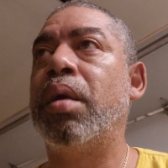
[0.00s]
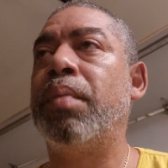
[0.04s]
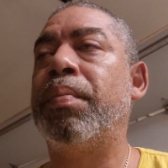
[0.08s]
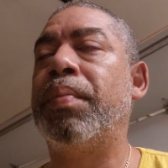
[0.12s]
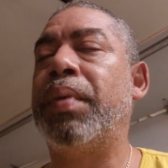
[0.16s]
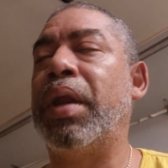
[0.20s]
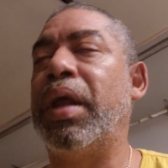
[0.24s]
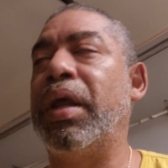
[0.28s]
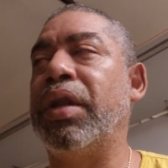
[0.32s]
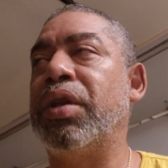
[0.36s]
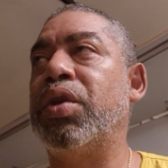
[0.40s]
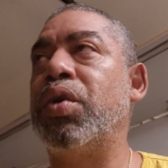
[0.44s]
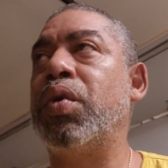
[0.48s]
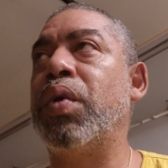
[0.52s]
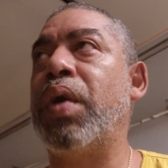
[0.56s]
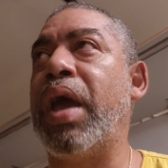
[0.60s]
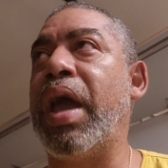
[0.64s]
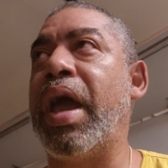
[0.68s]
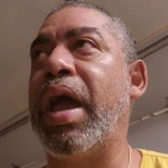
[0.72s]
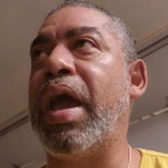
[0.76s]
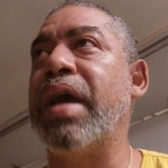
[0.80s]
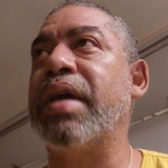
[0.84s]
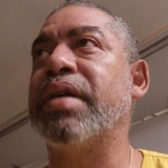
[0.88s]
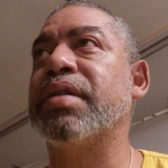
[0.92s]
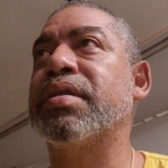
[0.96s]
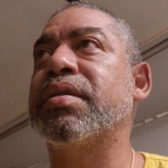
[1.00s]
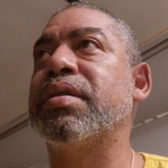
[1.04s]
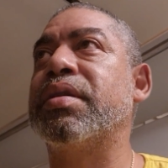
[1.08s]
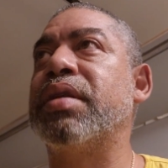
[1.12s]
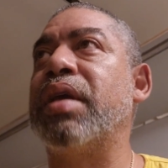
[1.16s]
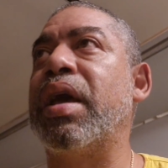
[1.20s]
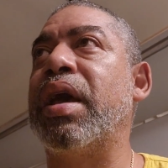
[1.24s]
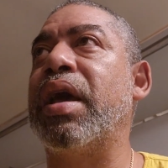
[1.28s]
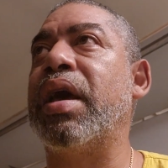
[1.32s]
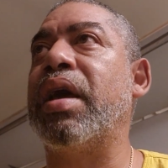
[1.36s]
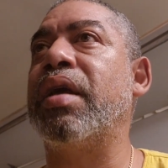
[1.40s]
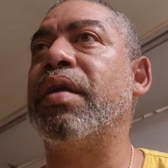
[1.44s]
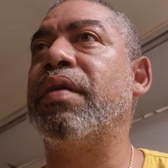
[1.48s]
But I do ask
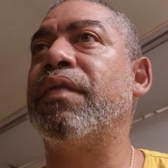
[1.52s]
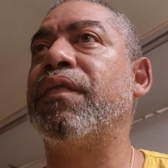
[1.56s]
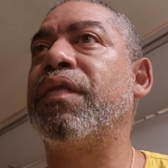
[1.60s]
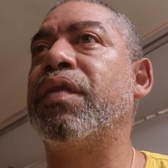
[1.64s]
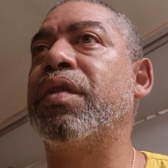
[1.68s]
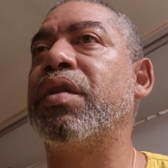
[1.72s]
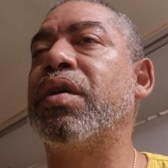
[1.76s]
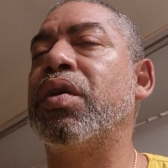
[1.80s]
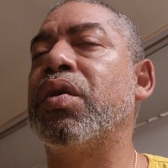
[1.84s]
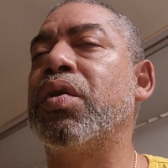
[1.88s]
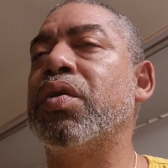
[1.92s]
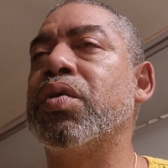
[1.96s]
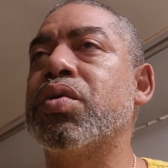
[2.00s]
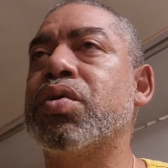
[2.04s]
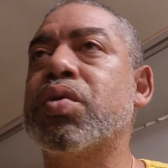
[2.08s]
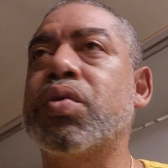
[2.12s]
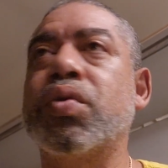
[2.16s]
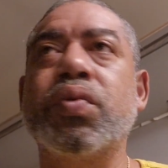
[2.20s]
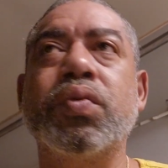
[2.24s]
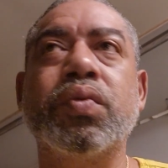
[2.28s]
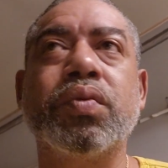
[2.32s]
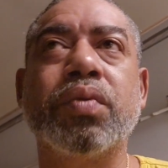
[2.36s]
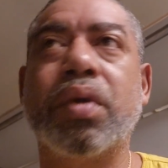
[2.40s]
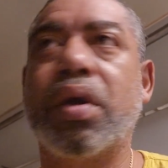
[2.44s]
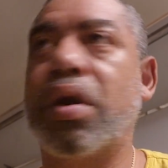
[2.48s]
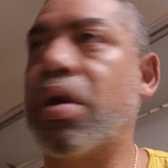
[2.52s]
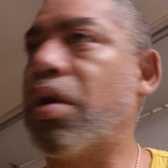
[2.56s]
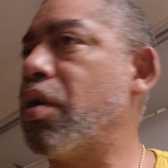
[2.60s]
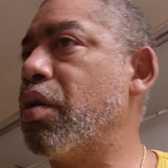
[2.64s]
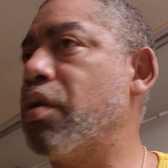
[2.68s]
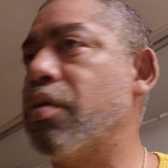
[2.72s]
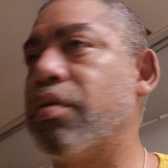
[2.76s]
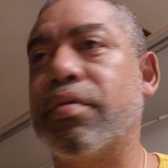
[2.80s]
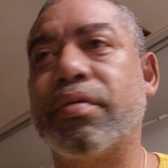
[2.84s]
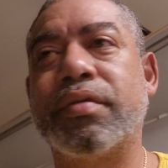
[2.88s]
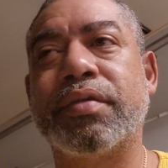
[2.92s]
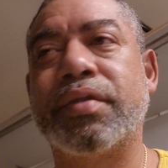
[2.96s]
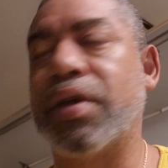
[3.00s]
that for those who
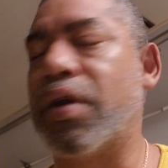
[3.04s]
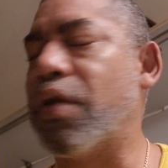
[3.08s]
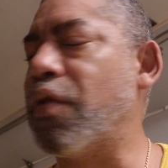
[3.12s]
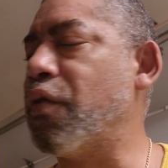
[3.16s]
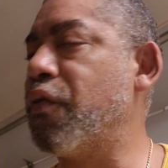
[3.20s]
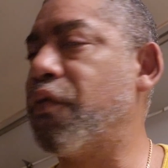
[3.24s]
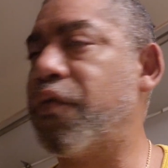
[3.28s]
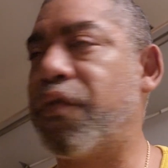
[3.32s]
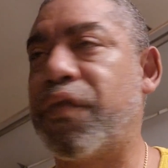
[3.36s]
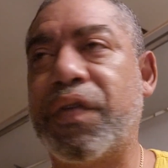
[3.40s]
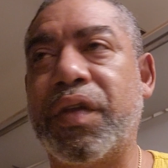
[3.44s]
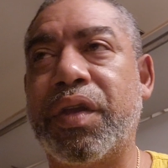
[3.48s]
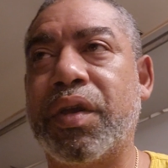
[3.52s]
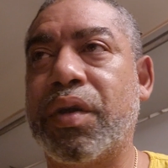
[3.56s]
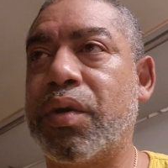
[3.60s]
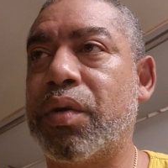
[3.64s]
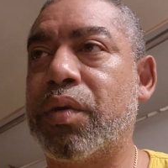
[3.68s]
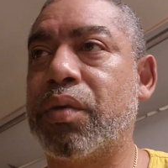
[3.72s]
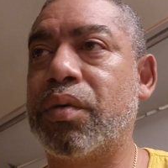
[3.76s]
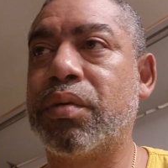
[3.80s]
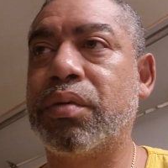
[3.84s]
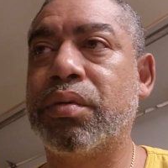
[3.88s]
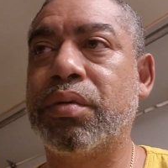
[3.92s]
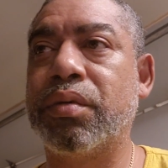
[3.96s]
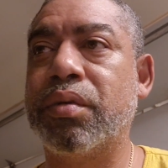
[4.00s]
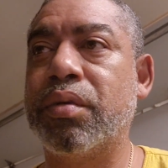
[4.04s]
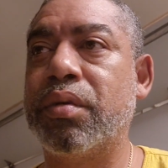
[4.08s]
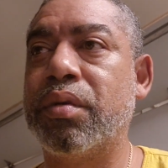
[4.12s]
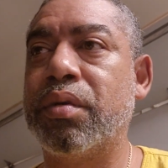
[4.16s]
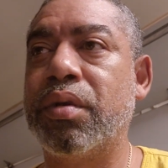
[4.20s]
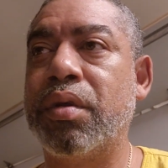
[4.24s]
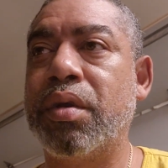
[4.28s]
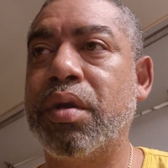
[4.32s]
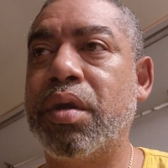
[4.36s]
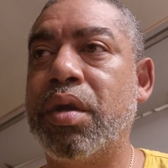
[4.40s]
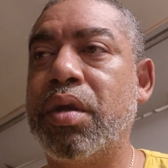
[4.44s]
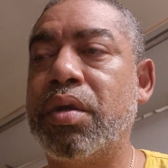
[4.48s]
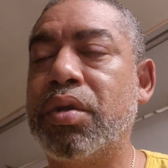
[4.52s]
don't feel,
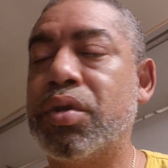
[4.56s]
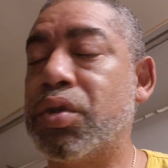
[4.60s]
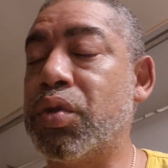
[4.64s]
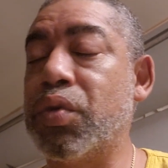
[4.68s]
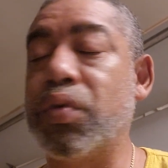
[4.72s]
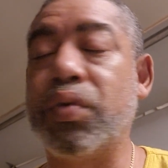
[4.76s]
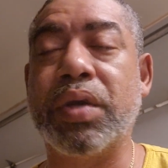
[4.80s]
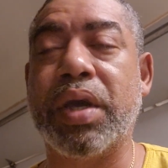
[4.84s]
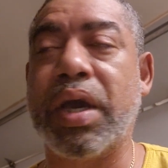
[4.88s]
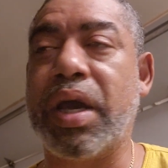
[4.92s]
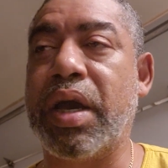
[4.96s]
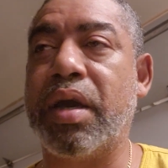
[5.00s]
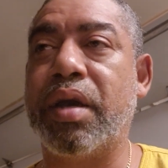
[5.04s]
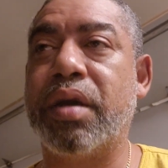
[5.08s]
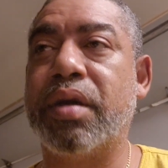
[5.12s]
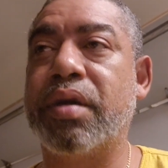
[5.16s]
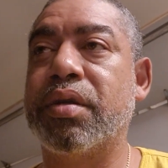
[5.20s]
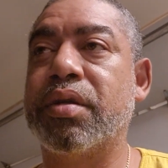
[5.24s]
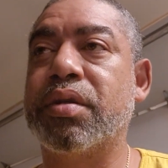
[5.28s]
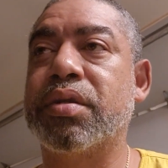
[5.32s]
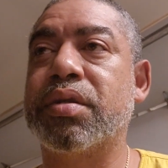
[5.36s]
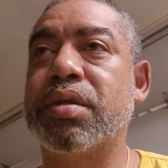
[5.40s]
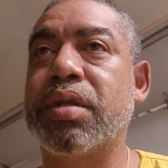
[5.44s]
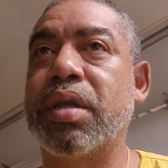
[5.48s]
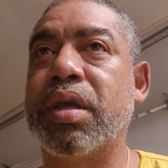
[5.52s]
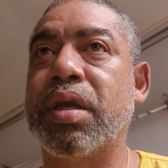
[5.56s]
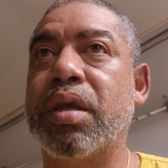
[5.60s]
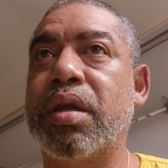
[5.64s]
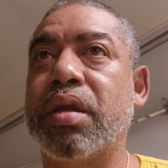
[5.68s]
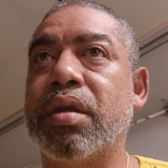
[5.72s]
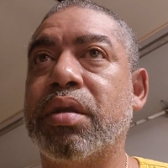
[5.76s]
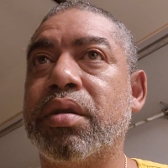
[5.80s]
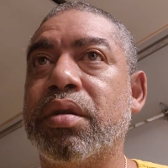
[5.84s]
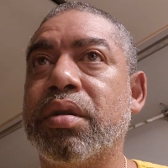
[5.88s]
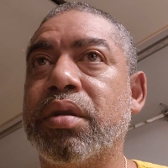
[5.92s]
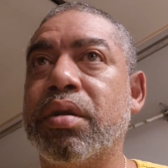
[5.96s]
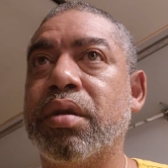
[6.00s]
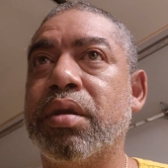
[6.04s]
do not
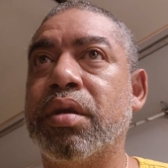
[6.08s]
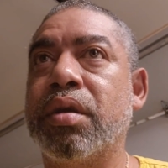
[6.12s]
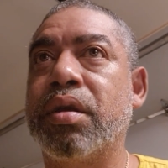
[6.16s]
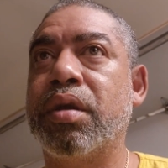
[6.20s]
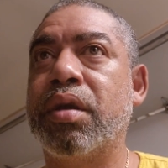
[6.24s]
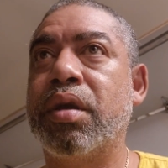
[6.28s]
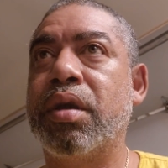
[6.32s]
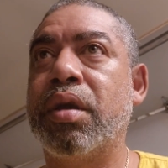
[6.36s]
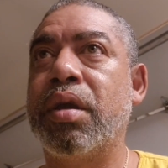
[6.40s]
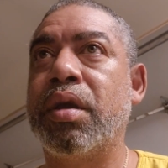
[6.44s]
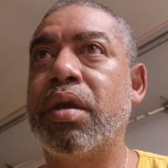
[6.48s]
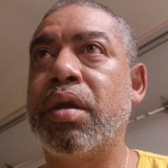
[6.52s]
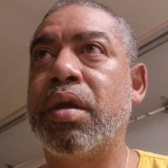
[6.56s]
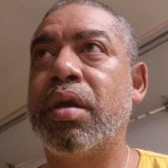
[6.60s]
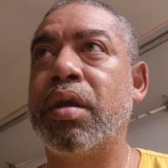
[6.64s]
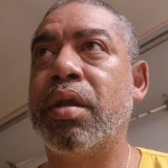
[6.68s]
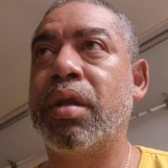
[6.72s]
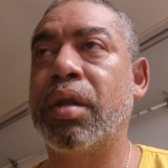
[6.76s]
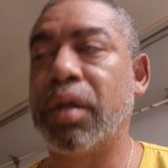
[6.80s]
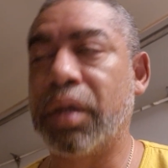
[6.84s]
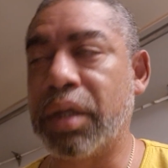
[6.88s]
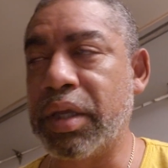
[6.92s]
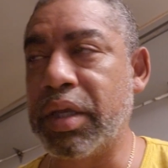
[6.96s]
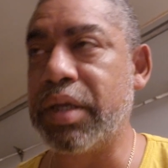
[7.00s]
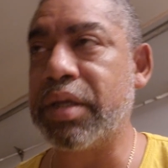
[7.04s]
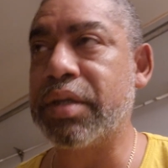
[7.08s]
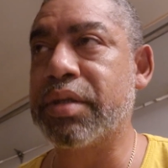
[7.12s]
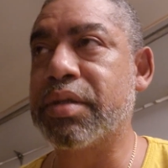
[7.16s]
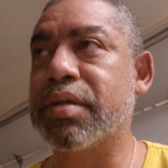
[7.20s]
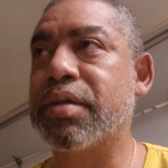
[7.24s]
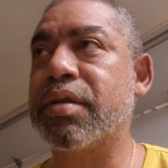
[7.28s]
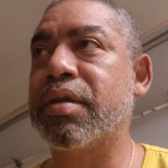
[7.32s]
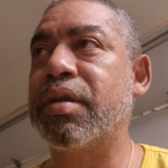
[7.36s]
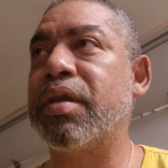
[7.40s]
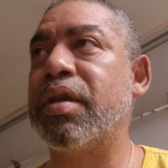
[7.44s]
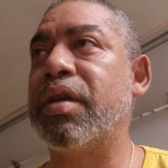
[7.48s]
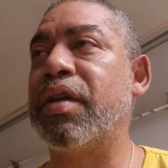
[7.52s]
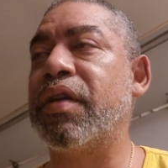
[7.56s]
understand, at
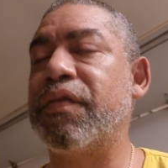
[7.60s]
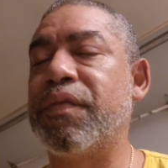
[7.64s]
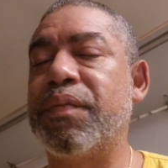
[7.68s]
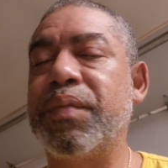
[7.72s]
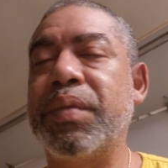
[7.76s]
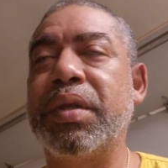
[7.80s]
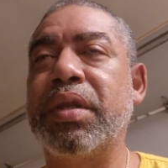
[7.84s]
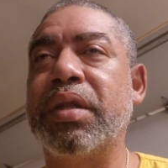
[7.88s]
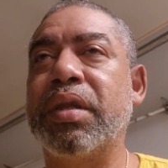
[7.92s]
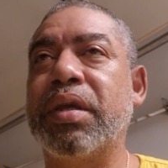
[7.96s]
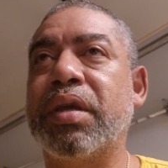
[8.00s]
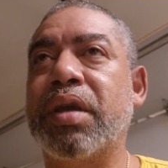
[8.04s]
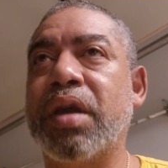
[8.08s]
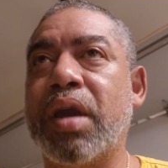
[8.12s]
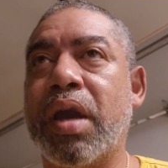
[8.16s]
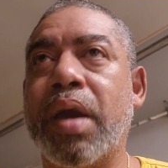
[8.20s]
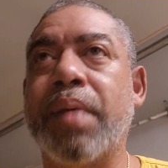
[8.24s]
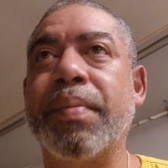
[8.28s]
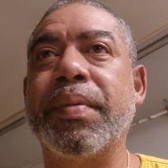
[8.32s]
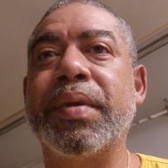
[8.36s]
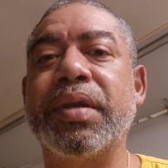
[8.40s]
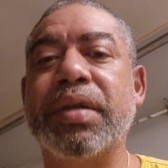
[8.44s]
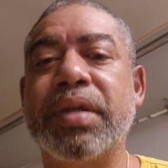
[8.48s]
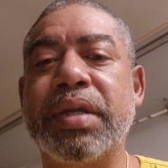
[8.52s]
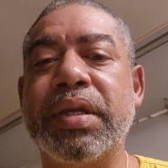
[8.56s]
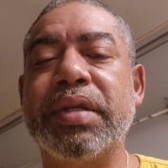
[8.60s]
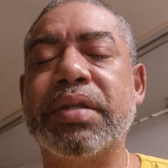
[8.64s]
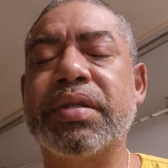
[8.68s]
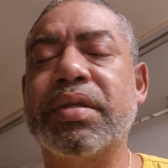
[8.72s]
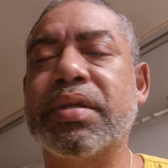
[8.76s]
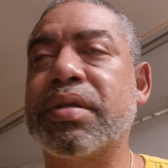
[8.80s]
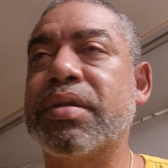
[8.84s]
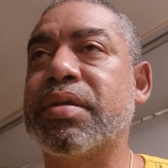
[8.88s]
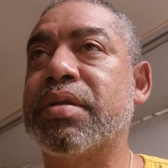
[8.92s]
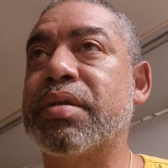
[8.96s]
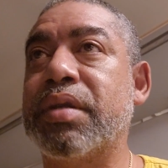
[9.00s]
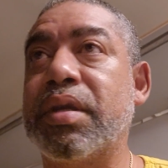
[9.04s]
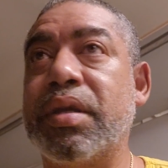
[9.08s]
least give me the common
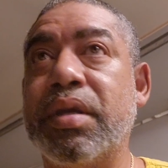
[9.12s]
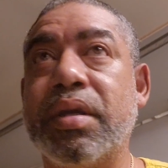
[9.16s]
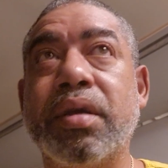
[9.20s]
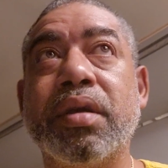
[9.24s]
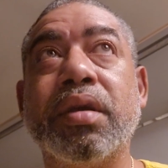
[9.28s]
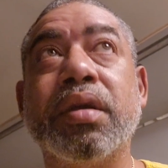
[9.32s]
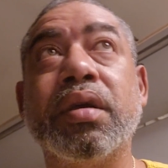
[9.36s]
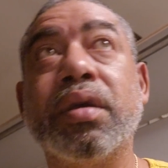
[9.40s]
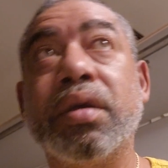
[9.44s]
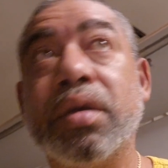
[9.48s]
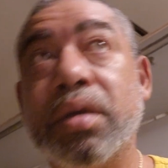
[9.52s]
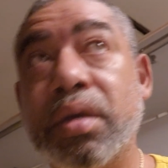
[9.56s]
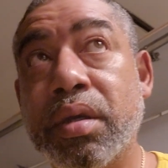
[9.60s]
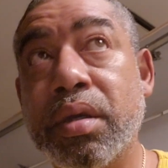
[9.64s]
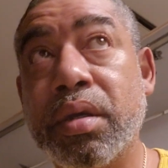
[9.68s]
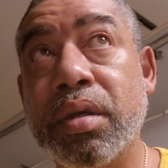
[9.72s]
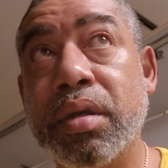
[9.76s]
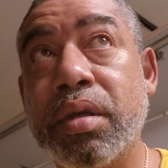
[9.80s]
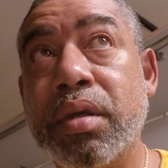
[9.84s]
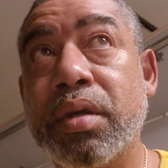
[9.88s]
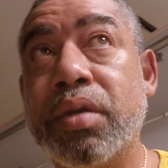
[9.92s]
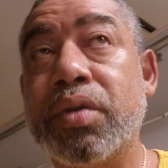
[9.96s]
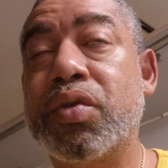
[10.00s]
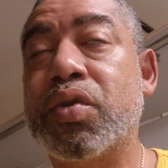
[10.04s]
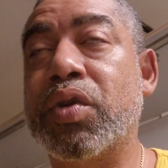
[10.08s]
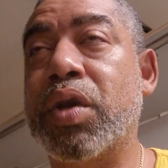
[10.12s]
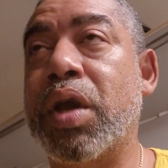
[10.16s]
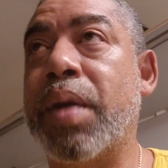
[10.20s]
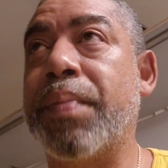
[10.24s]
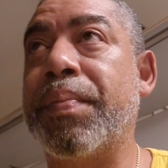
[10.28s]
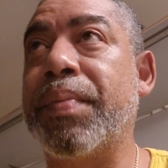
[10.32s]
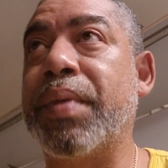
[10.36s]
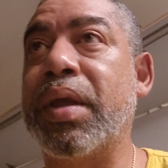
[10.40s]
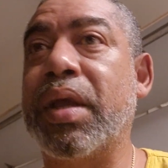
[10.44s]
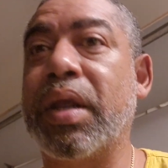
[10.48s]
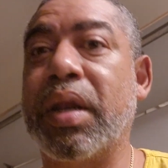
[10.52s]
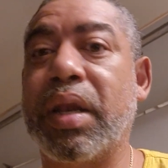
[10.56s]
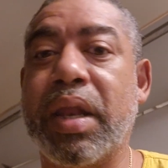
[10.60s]
decency.
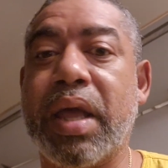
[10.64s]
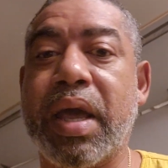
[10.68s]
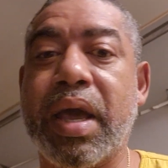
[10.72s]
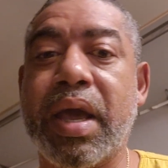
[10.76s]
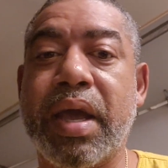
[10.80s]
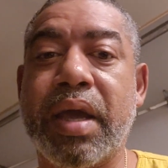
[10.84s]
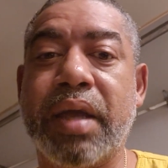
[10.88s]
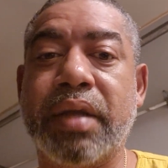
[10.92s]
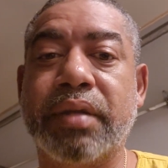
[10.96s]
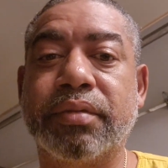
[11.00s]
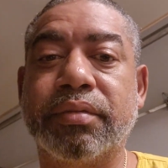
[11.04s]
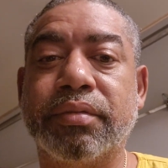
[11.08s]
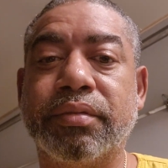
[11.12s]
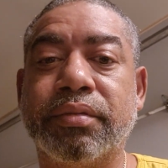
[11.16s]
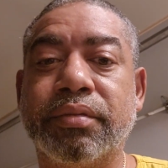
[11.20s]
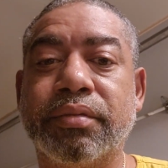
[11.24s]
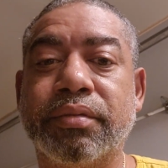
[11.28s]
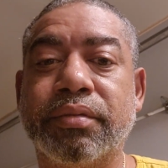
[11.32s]
Drop me a line.